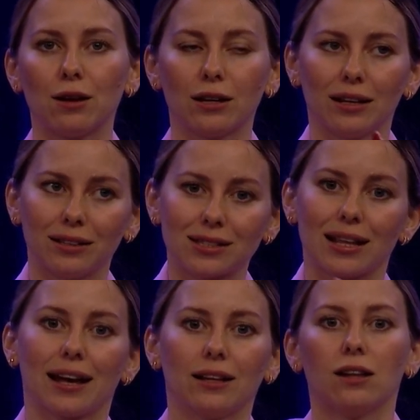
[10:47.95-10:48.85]
it's
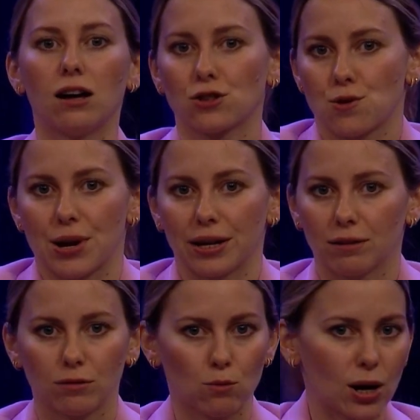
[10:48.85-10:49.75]
like a lottery,
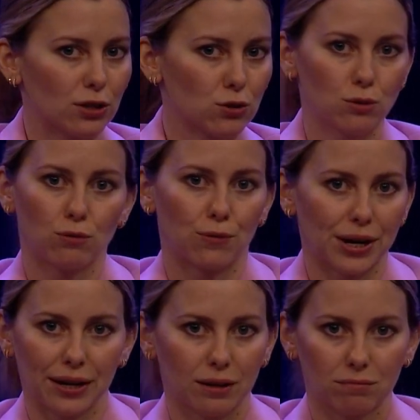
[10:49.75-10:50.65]
1 to
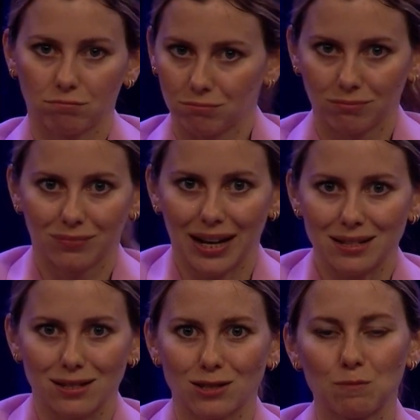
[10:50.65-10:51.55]
3
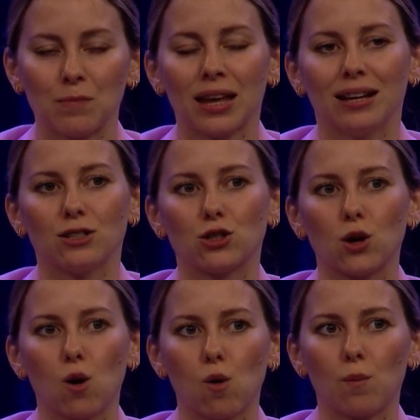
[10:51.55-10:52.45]
cases.
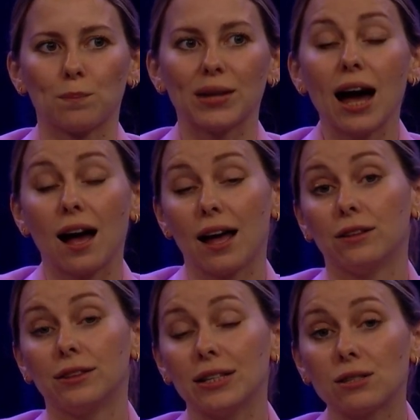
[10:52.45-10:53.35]
So yeah,
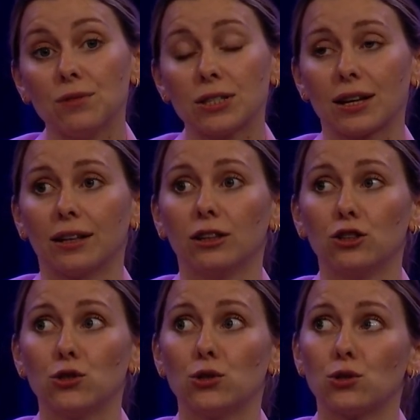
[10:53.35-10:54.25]
and this visa can
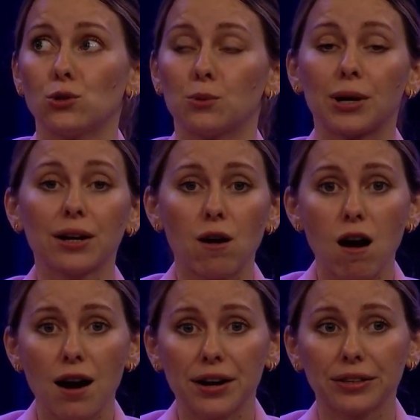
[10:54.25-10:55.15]
lead you to green
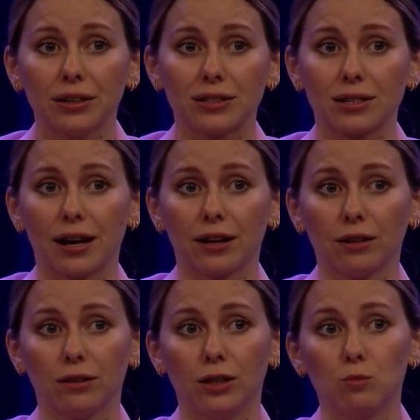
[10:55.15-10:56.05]
card. It's like
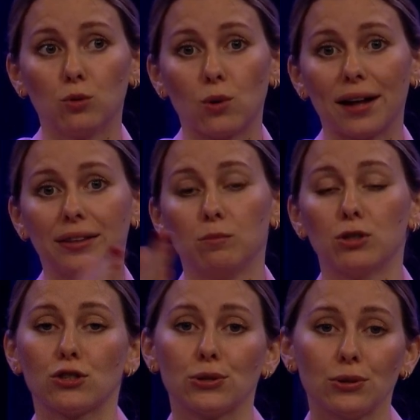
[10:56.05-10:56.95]
EB1,
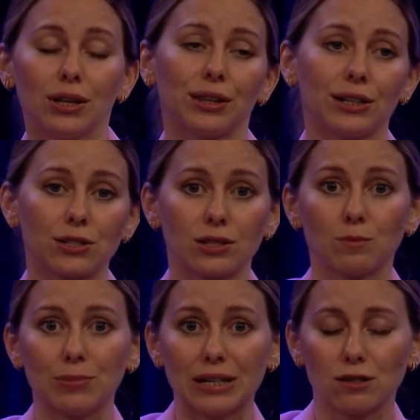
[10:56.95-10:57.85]
EB2. It also
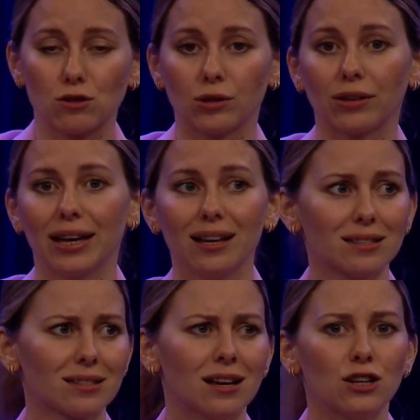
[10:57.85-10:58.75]
depends on your
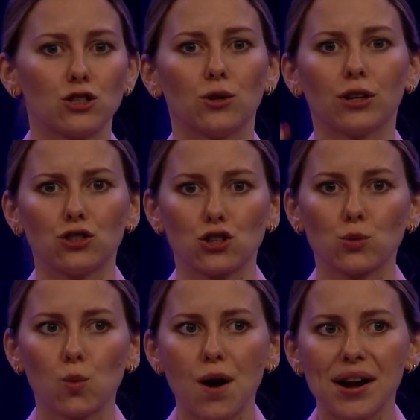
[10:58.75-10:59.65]
case. So you can
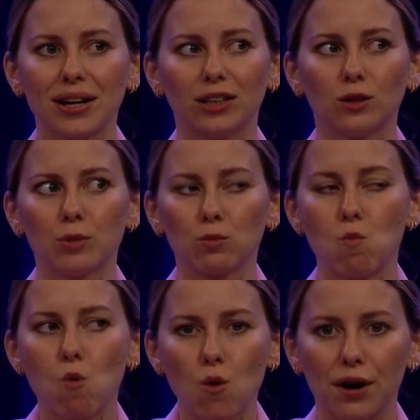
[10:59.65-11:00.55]
just work a little bit
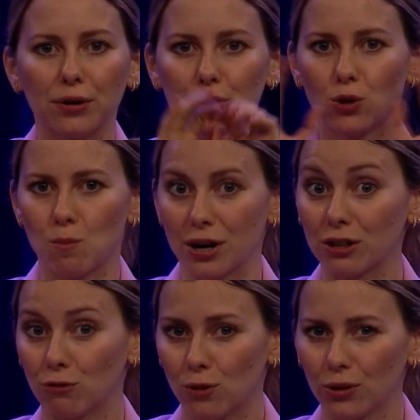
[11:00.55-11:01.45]
more on your
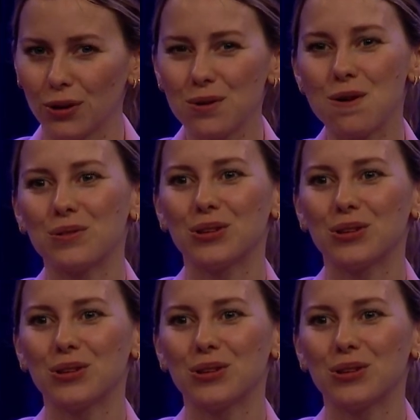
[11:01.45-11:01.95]
portfolio, on